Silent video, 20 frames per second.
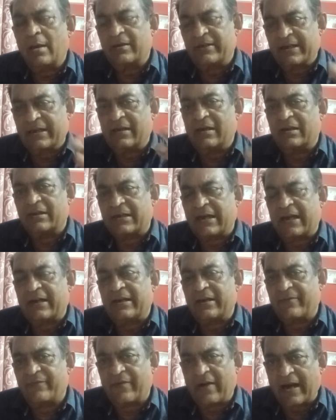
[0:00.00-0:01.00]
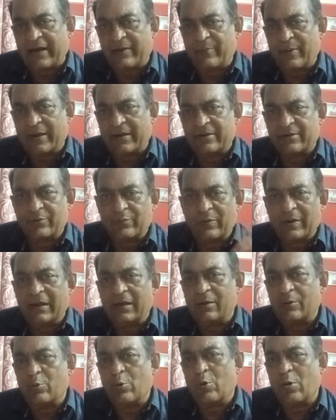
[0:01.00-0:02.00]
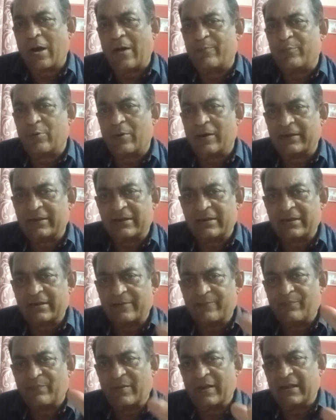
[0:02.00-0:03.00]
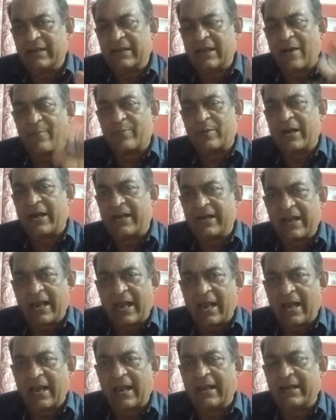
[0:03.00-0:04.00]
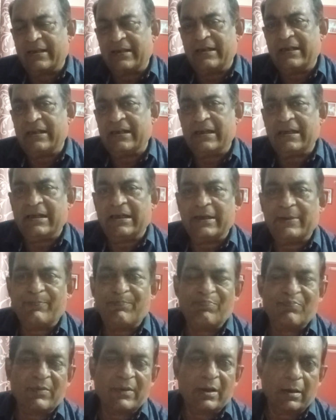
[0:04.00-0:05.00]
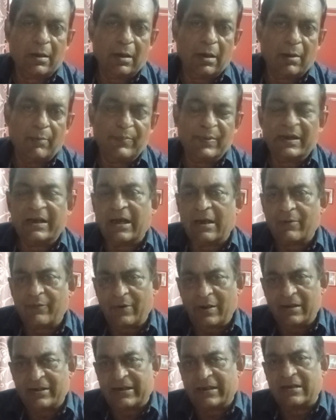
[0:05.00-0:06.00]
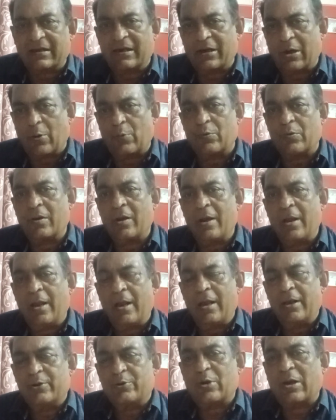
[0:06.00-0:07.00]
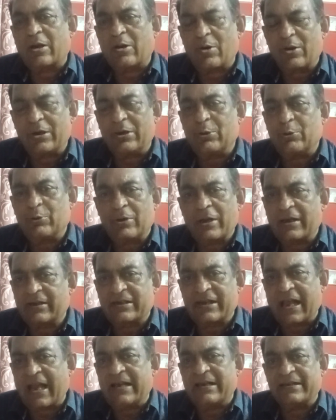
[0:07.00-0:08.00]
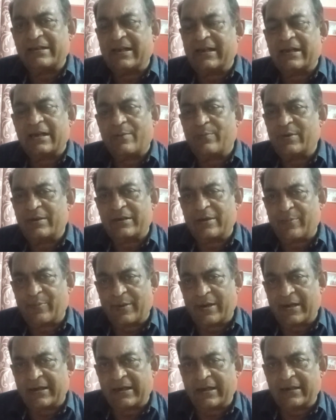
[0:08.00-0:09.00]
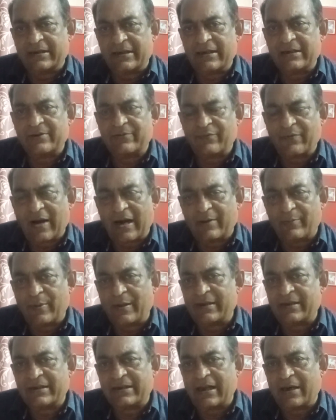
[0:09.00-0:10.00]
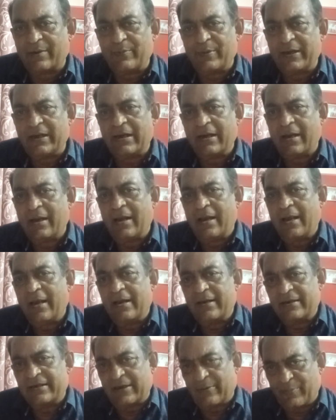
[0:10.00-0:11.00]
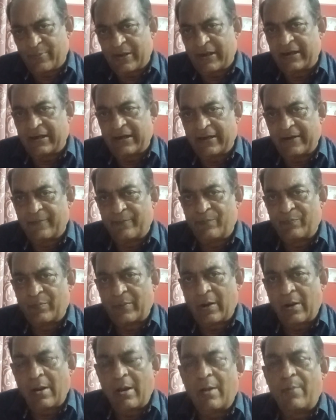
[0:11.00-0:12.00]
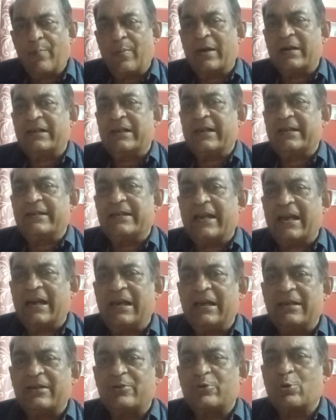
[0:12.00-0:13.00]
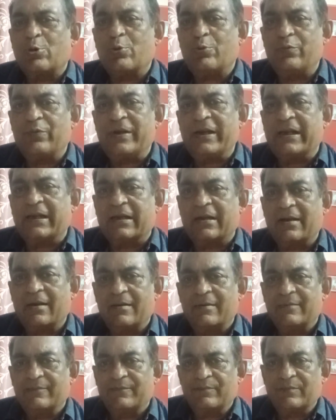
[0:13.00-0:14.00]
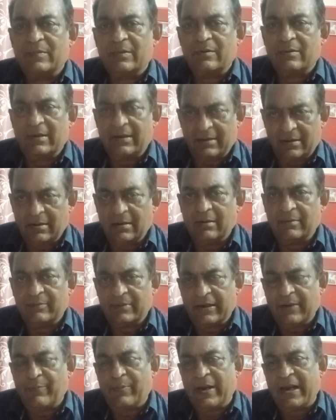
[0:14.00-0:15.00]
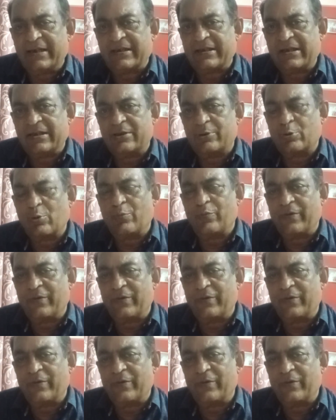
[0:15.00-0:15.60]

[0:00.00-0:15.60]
single stranded fragments, will go upwards in the upper area, and the bigger will settle down. So according to the size, they can be separated. These fragments can be separated. But the gel is so weak, the base is so